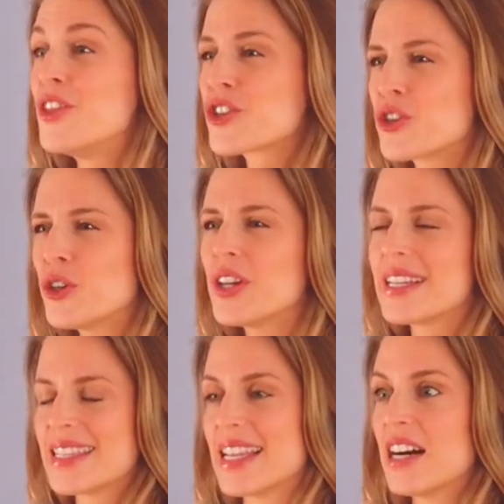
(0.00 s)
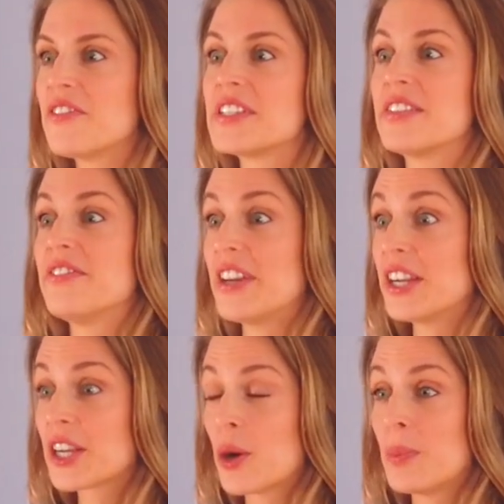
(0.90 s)
The shoulder itself is a
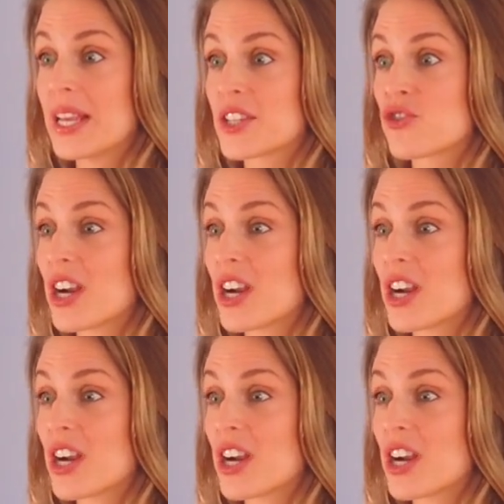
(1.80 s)
very complex